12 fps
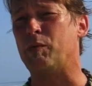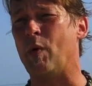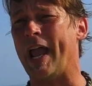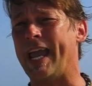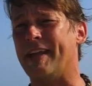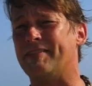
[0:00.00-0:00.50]

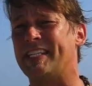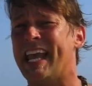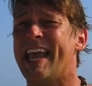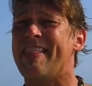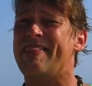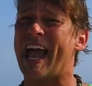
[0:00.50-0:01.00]
waves
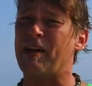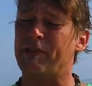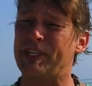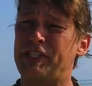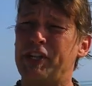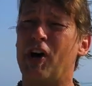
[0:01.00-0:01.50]
that
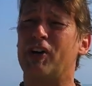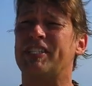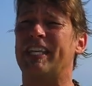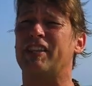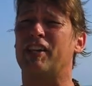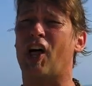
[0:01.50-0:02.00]
results
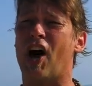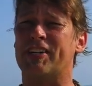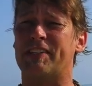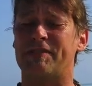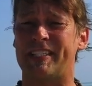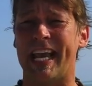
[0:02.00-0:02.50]
in the loss
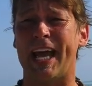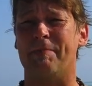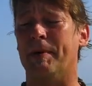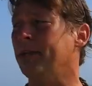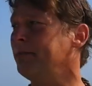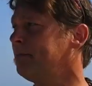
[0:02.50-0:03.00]
of
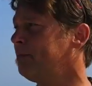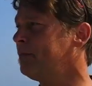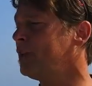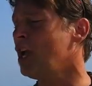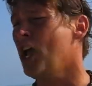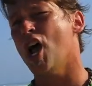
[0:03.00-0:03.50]
sediment.
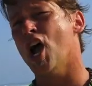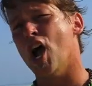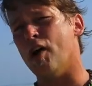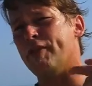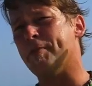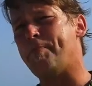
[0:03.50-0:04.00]

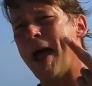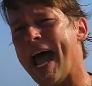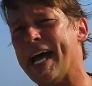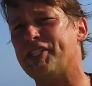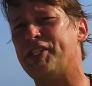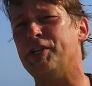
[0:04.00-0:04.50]
Over the
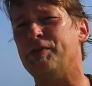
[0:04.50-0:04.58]
past 2